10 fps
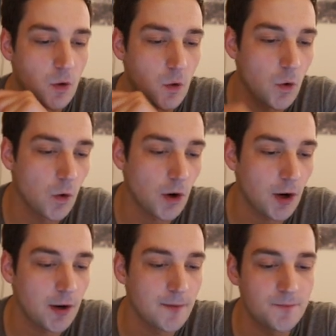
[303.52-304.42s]

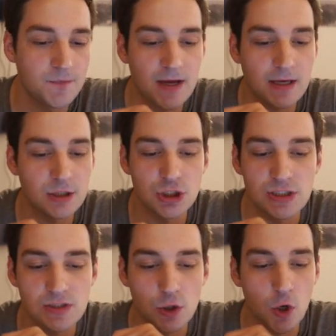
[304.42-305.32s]
or they can
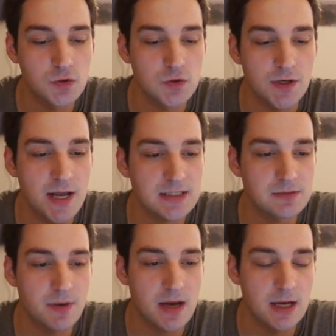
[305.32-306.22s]
just go to the
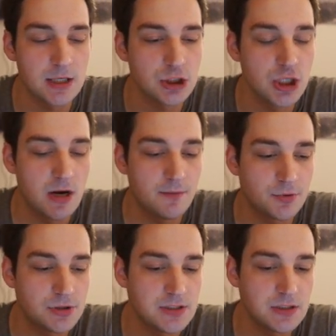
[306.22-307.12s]
next page,
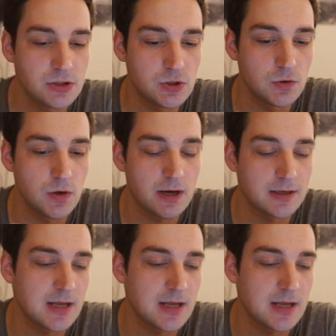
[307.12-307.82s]
proceed to the